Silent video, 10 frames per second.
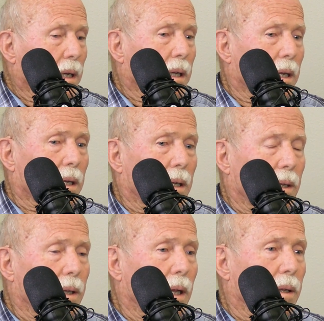Yeah.
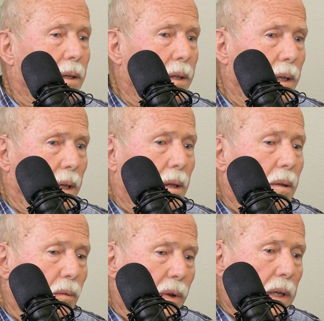
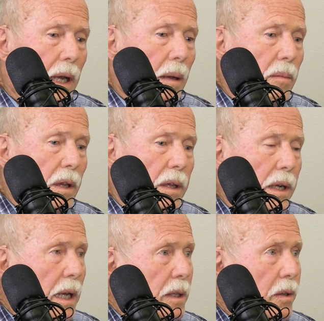We came to the
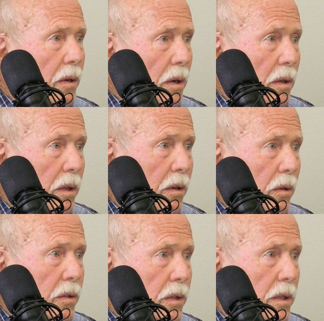desert on the
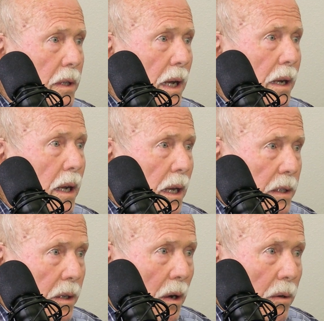Cruces side,
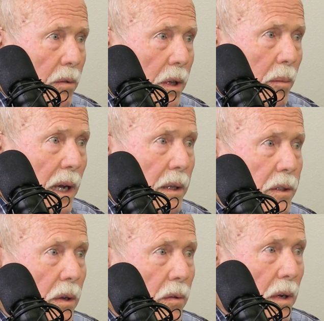starting with the
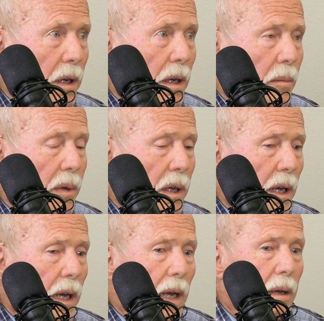mountains going up,
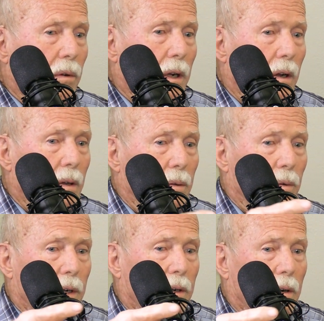and went all the
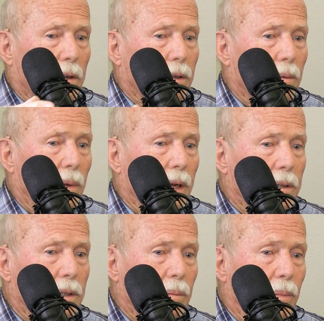way across the
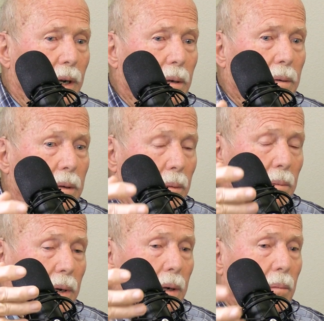mountains, Bear
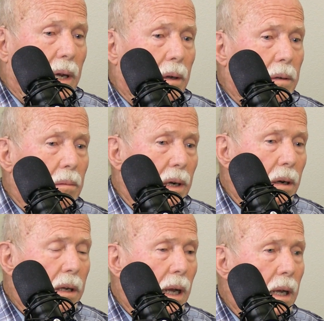Mountain,
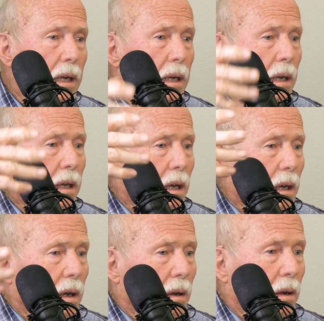Bear Canyon,
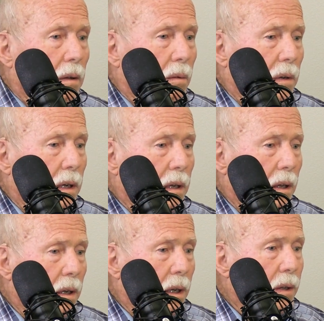all the way to
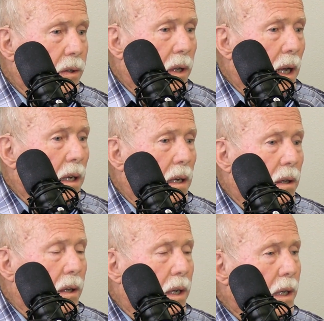the other side, to
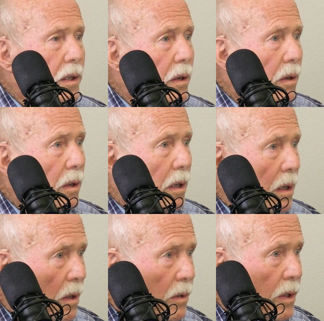the desert on the
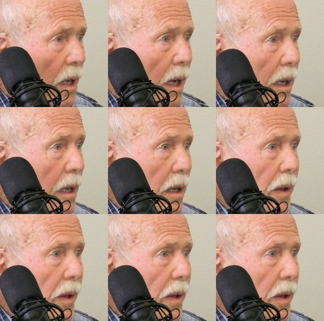other side.